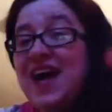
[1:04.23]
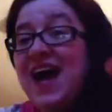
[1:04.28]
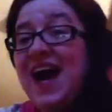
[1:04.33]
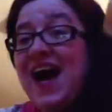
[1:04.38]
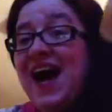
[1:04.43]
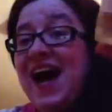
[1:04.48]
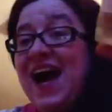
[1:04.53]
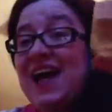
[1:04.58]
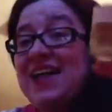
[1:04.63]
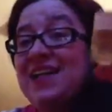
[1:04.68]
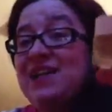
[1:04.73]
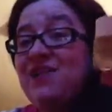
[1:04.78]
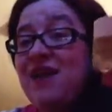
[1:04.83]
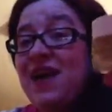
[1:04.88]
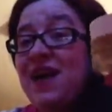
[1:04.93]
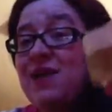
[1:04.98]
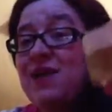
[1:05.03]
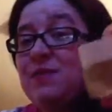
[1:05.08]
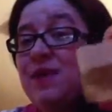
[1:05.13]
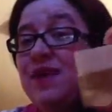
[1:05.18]
highly
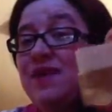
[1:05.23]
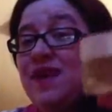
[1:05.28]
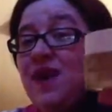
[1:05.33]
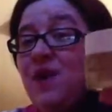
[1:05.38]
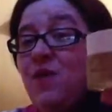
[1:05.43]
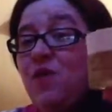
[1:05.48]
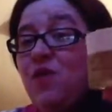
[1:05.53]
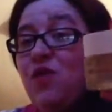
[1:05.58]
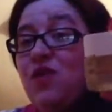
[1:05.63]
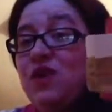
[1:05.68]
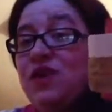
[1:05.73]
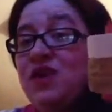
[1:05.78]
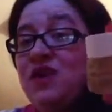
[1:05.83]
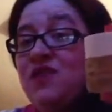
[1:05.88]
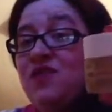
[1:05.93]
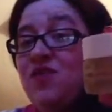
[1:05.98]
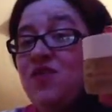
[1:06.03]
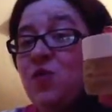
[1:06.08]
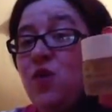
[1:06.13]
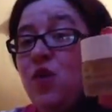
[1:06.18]
recommend that one
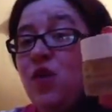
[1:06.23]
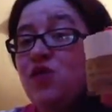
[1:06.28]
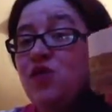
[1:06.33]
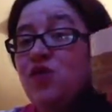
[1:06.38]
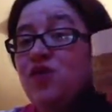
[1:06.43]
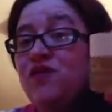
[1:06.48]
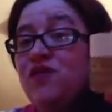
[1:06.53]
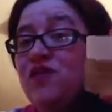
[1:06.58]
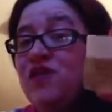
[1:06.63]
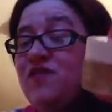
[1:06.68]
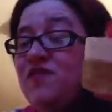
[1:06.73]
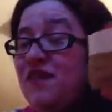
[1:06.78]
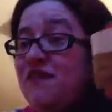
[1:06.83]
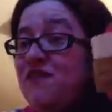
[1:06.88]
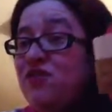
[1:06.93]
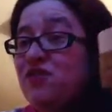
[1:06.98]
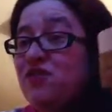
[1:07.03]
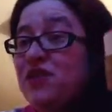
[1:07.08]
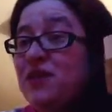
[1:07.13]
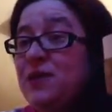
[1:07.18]
if you are looking for a very
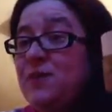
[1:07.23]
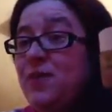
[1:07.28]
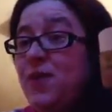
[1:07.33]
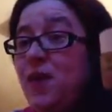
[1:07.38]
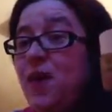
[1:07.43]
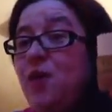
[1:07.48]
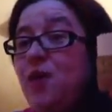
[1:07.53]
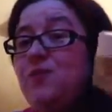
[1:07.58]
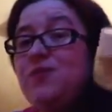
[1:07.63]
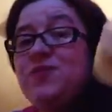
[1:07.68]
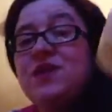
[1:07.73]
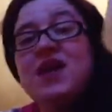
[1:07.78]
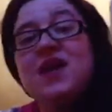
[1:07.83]
good lip balm.